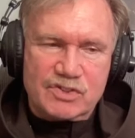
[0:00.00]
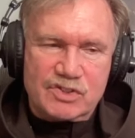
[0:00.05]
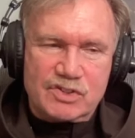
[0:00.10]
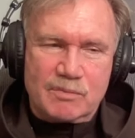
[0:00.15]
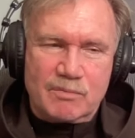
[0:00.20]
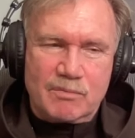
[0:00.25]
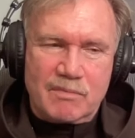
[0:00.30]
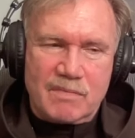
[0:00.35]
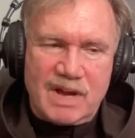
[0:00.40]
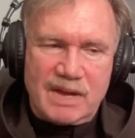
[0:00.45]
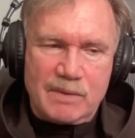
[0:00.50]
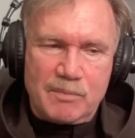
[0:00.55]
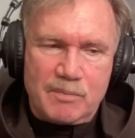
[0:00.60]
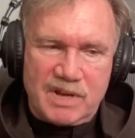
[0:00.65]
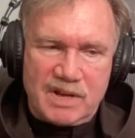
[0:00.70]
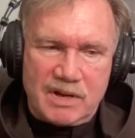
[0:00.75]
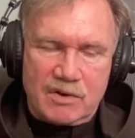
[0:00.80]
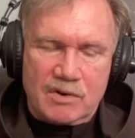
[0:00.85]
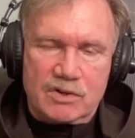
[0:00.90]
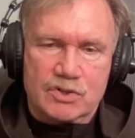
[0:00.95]
to my
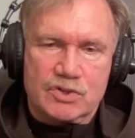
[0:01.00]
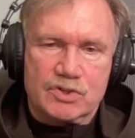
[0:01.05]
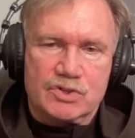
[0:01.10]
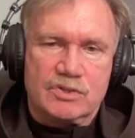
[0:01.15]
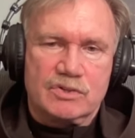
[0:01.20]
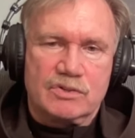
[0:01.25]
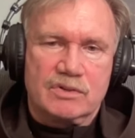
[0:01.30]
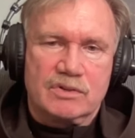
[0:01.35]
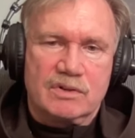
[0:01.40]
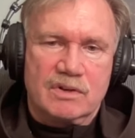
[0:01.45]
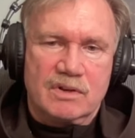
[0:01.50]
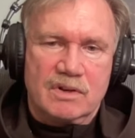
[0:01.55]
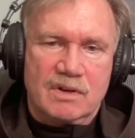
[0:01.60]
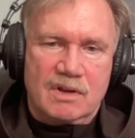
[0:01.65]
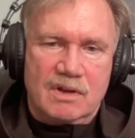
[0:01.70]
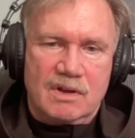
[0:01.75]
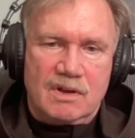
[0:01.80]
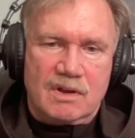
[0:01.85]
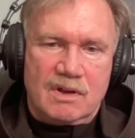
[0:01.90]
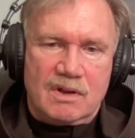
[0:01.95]
parish,
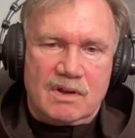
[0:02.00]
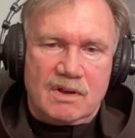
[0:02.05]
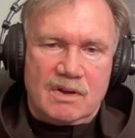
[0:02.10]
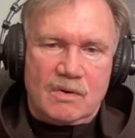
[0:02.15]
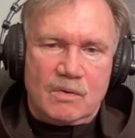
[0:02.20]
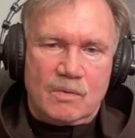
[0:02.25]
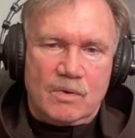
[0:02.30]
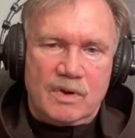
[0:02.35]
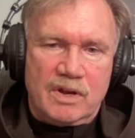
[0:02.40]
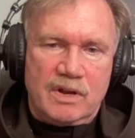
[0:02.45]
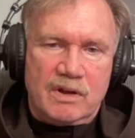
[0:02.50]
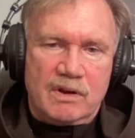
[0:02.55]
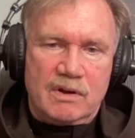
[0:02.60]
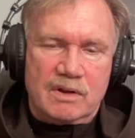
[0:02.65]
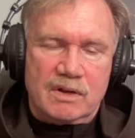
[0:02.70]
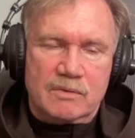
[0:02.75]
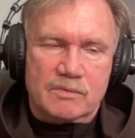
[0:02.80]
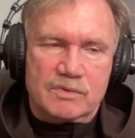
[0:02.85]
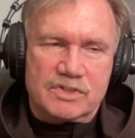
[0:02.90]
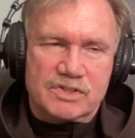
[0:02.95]
where
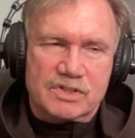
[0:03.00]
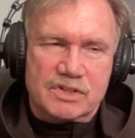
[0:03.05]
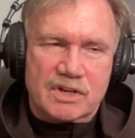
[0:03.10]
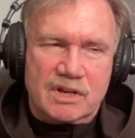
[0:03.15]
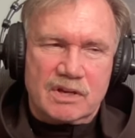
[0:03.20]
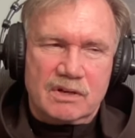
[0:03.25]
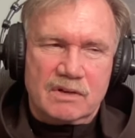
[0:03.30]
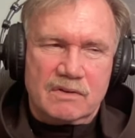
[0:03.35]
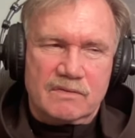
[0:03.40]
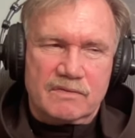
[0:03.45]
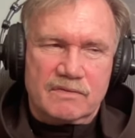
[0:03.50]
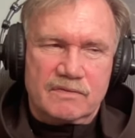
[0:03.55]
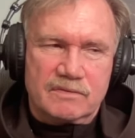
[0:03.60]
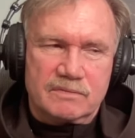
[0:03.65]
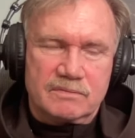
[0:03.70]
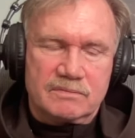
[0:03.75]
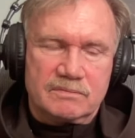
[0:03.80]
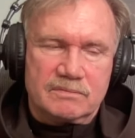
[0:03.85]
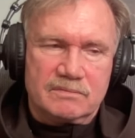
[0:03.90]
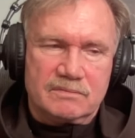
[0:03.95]
it was kind of
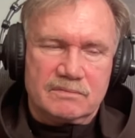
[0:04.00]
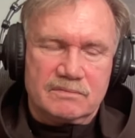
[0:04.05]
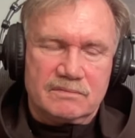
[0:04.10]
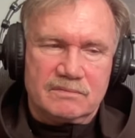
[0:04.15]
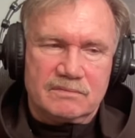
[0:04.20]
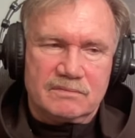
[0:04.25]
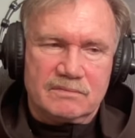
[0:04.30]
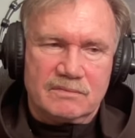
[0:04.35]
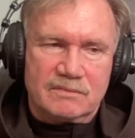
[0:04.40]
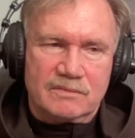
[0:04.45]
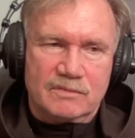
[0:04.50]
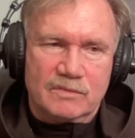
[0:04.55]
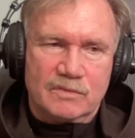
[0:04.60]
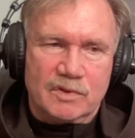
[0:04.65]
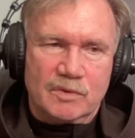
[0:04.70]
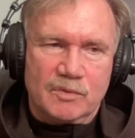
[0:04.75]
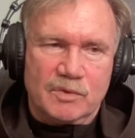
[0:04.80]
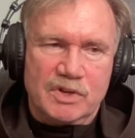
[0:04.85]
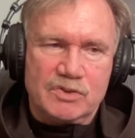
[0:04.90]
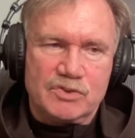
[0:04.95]

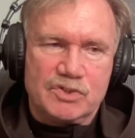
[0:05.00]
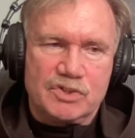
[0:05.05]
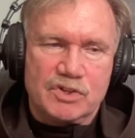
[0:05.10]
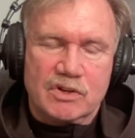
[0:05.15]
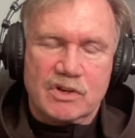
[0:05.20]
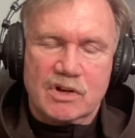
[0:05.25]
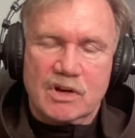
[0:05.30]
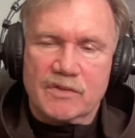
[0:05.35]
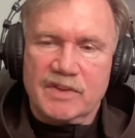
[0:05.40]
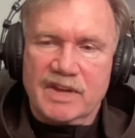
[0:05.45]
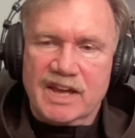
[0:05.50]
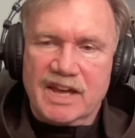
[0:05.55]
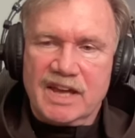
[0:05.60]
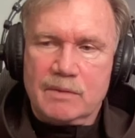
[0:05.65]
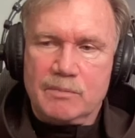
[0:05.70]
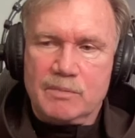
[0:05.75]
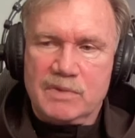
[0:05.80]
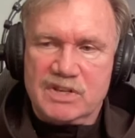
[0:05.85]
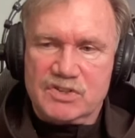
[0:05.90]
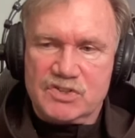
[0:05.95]
what we used to call the
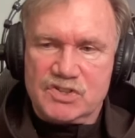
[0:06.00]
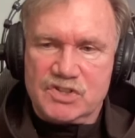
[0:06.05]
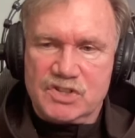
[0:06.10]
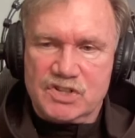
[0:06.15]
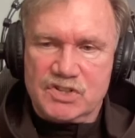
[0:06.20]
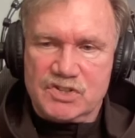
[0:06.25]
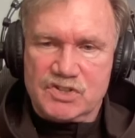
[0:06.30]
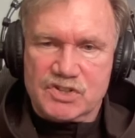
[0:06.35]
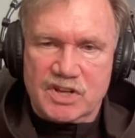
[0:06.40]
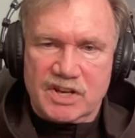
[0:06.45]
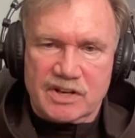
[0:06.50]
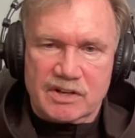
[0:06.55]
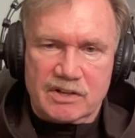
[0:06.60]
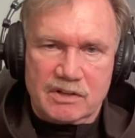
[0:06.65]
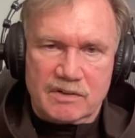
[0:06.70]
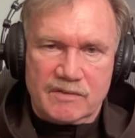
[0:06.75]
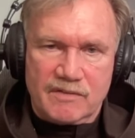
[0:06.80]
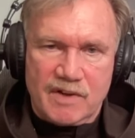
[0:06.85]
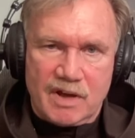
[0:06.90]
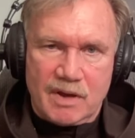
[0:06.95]
ABC
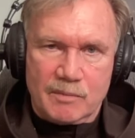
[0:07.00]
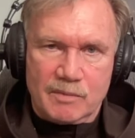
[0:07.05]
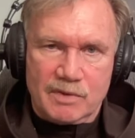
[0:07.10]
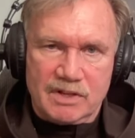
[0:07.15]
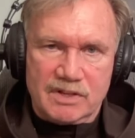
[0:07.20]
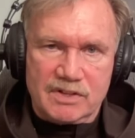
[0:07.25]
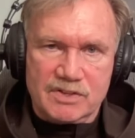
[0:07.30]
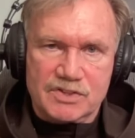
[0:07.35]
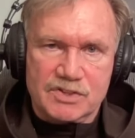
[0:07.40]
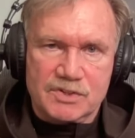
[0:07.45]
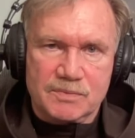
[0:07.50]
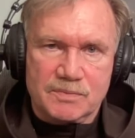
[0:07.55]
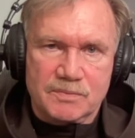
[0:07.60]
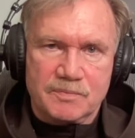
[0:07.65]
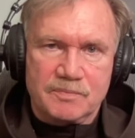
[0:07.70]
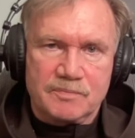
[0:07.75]
cycle of homilies.